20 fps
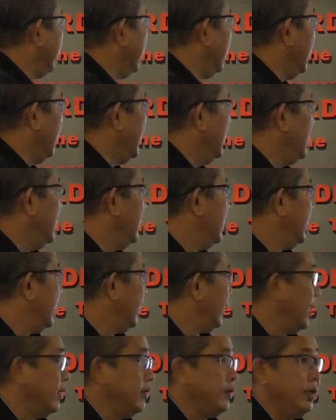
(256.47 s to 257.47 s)
Yeah,
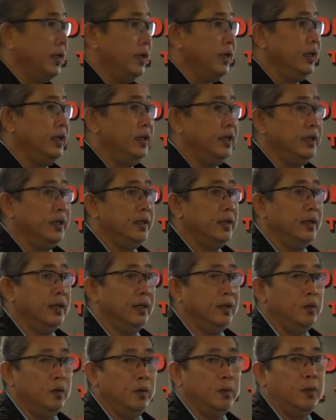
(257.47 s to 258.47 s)
case study.
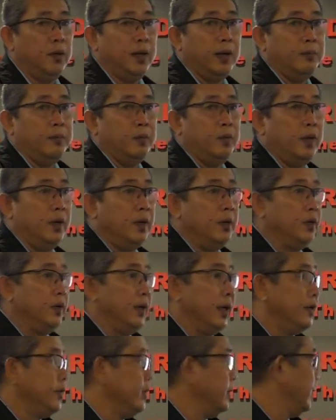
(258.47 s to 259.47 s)
Yeah, we put up 1 or 2
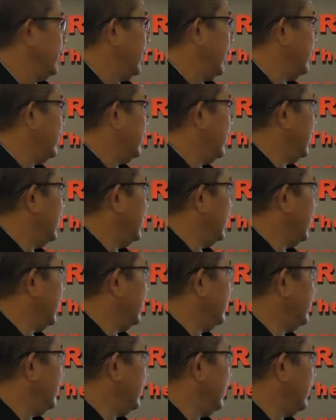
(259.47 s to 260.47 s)
cases
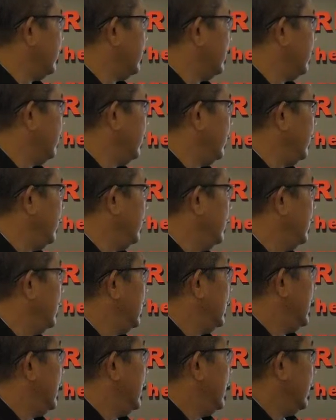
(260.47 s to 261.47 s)
for you,
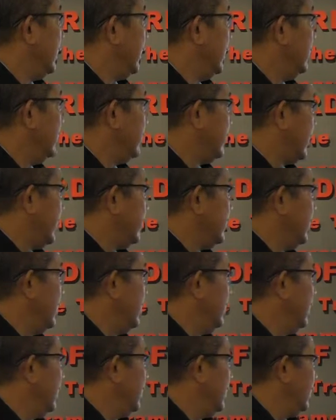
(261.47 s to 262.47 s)
and then
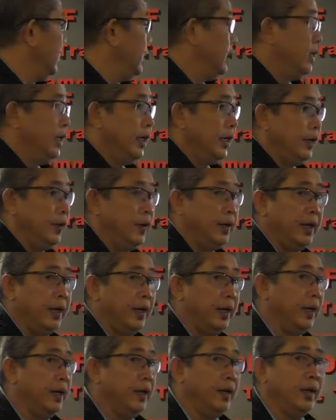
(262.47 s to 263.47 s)
discussion,
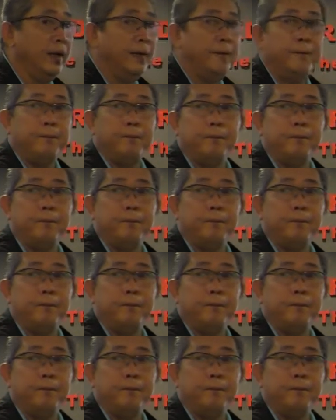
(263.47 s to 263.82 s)
Q&A. Yeah.